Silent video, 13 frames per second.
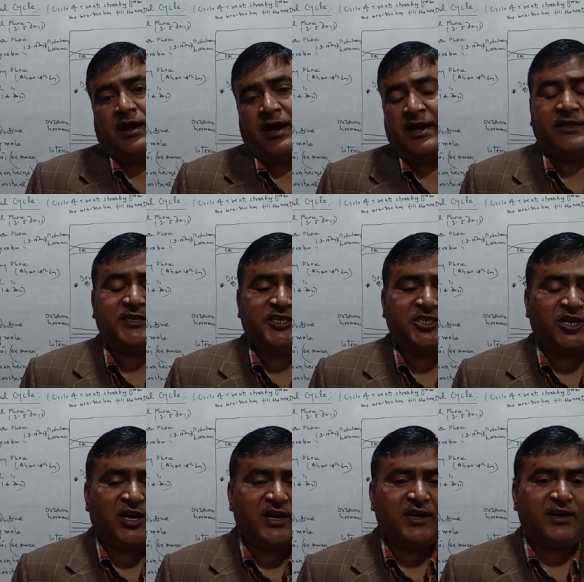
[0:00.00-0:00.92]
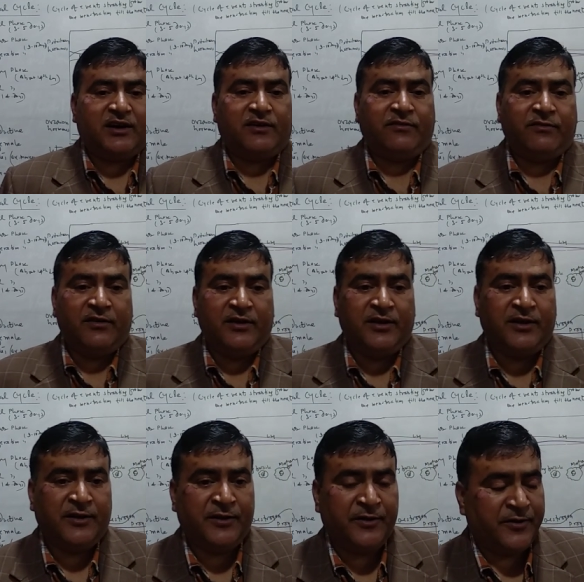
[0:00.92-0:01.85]
at the start of
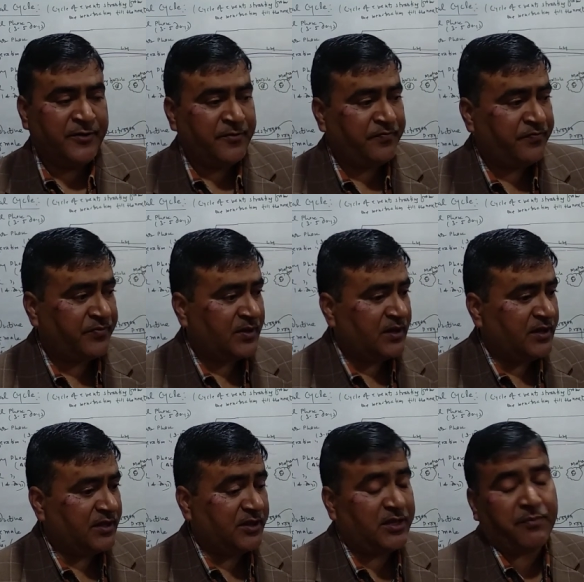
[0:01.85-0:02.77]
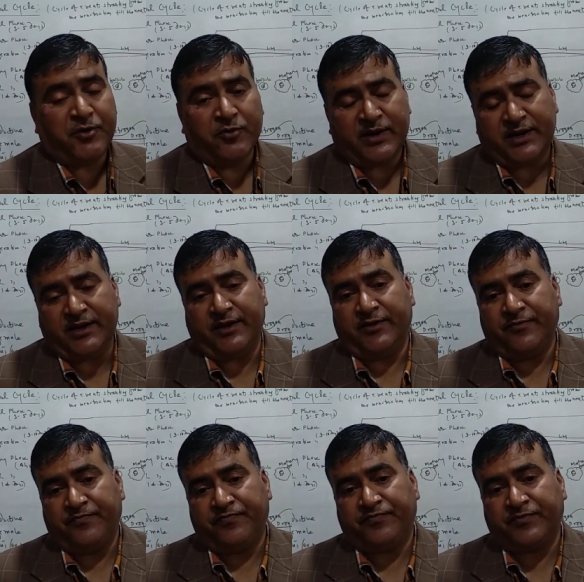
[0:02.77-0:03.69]
the puberty.
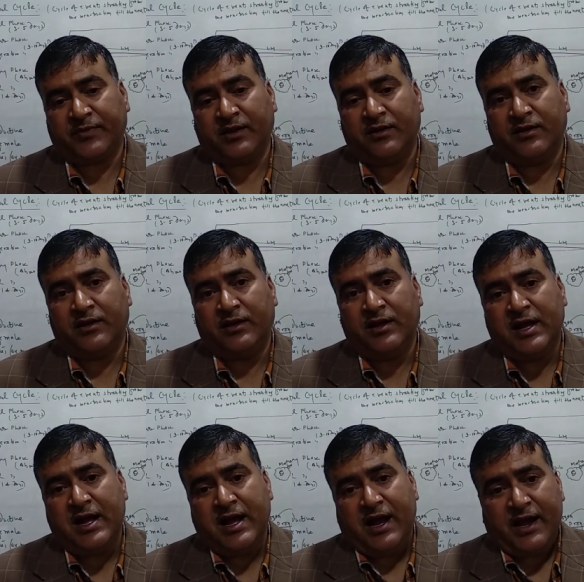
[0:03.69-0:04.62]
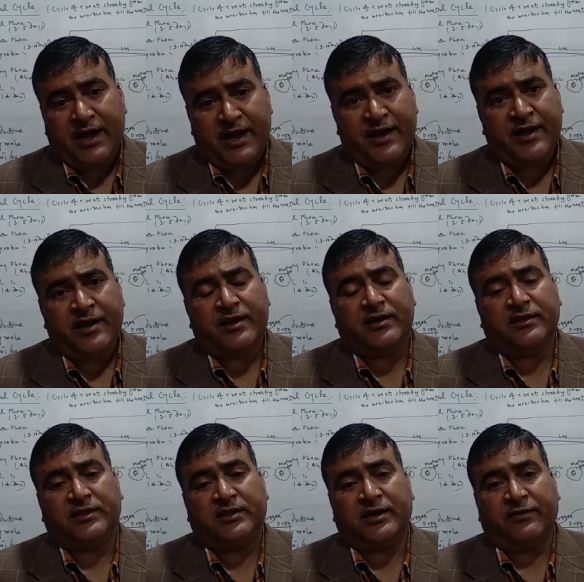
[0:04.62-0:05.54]
And
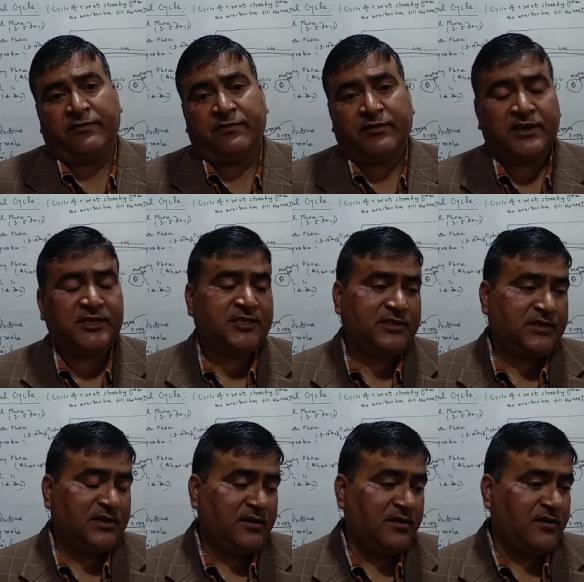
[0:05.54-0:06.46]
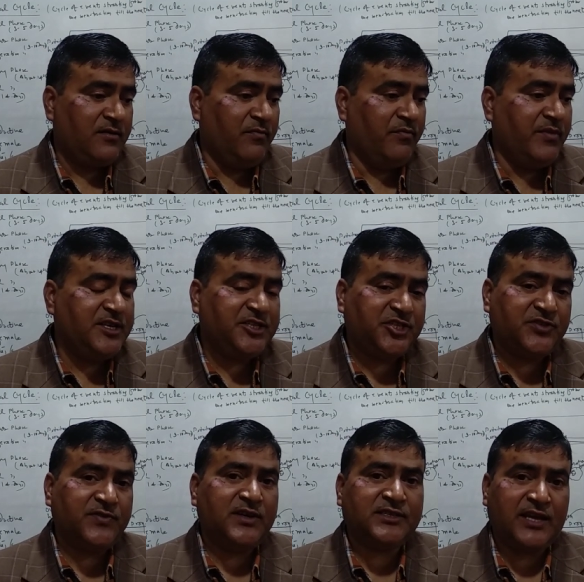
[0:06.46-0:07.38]
the first
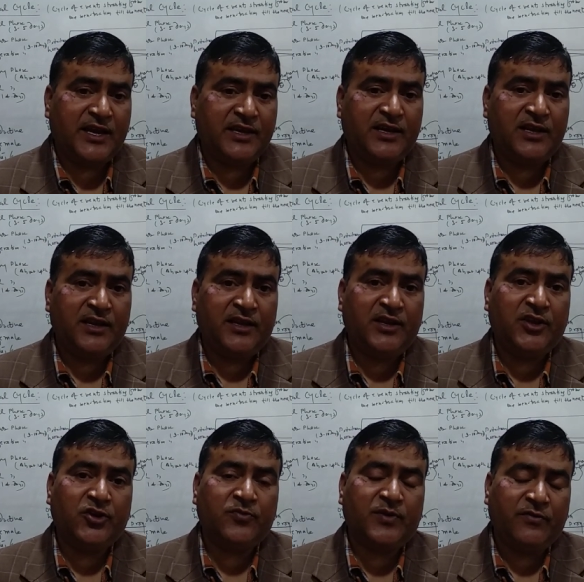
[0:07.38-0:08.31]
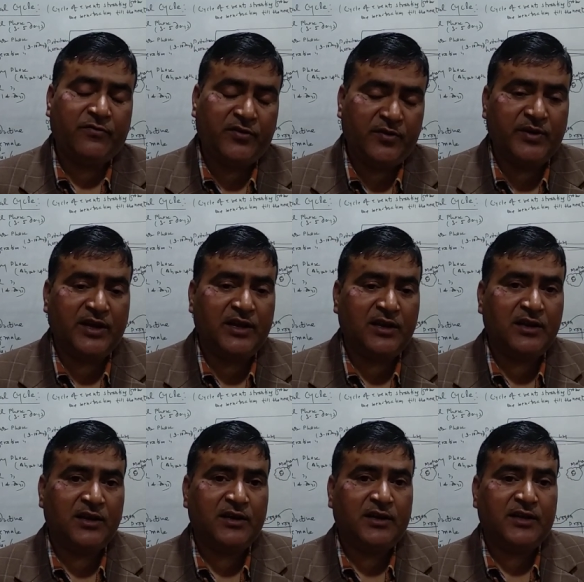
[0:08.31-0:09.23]
menstrual cycle in human female,
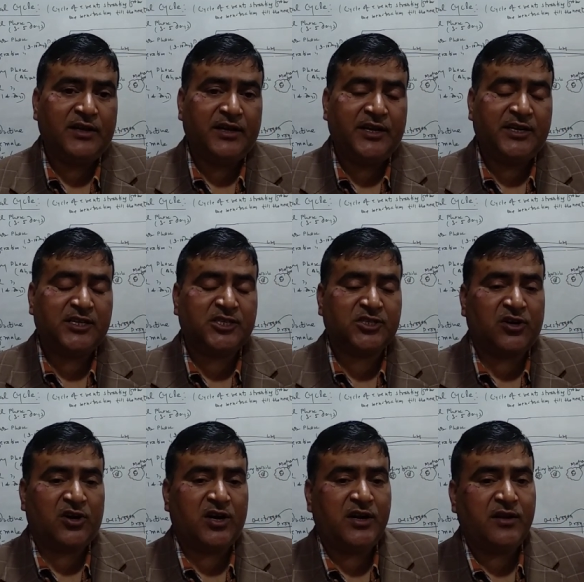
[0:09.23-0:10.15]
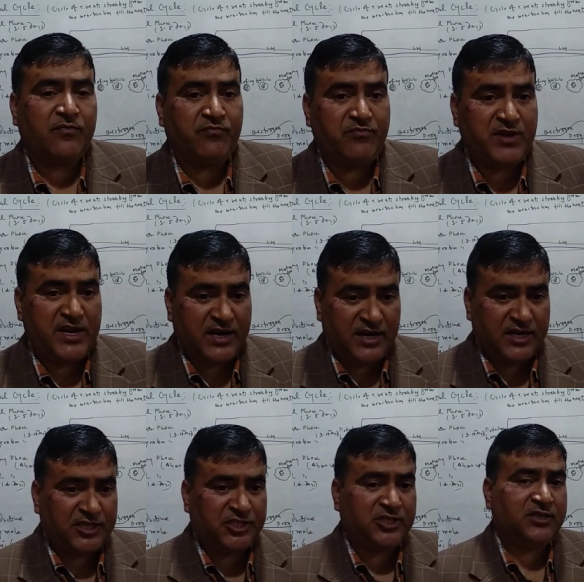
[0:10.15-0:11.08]
it is called
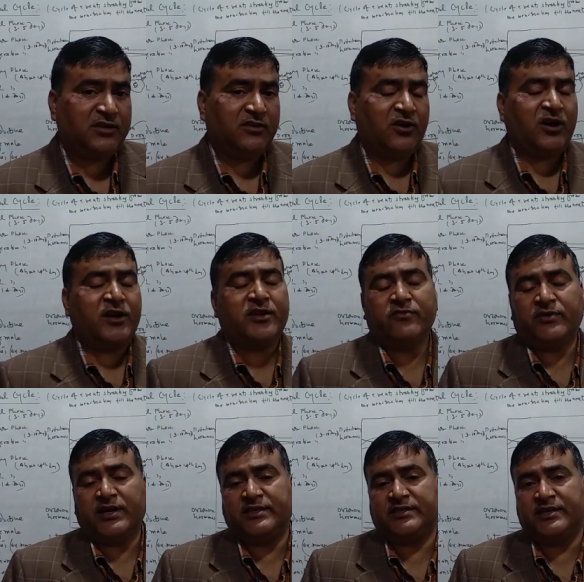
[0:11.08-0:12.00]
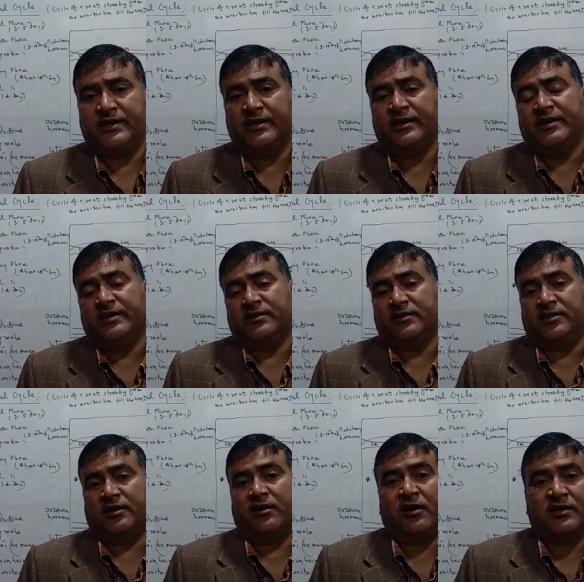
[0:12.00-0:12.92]
menarche, or you can say
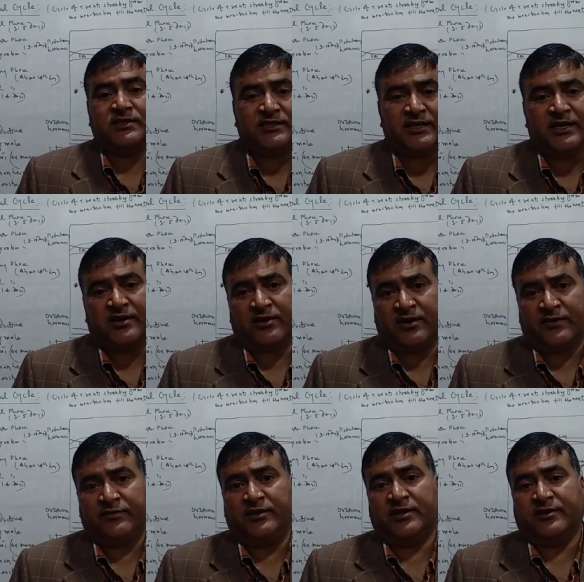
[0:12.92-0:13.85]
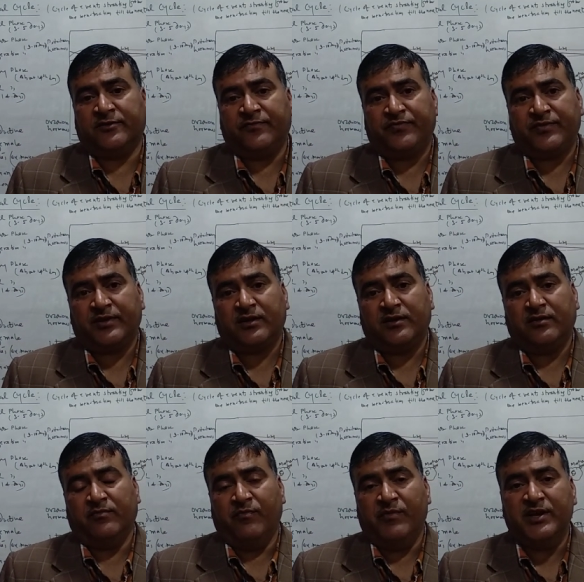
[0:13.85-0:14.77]
the onset of the
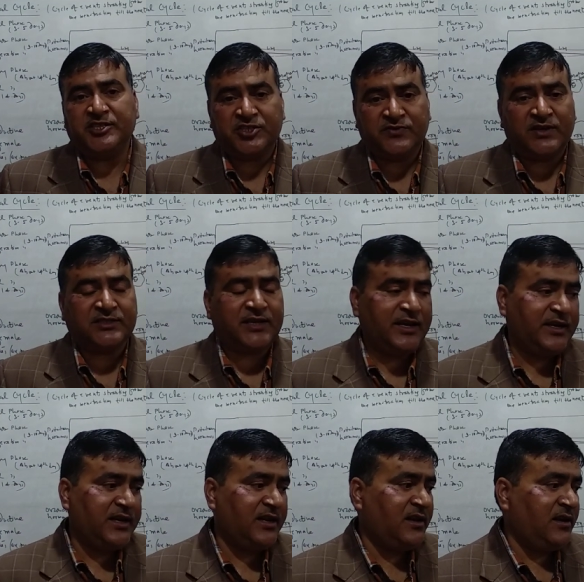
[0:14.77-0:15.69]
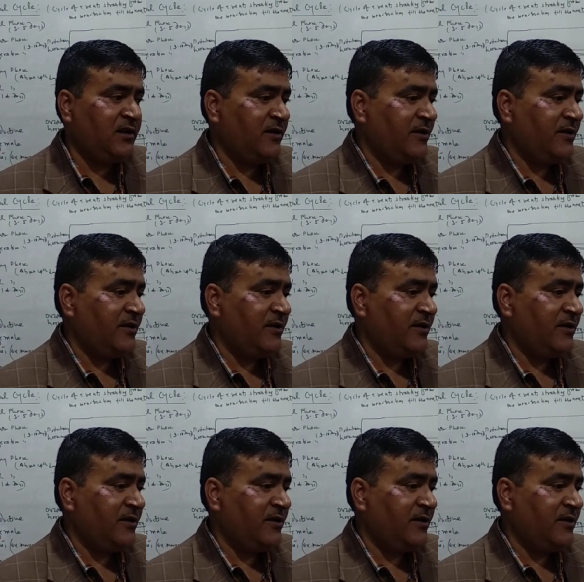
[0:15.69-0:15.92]
menstrual cycle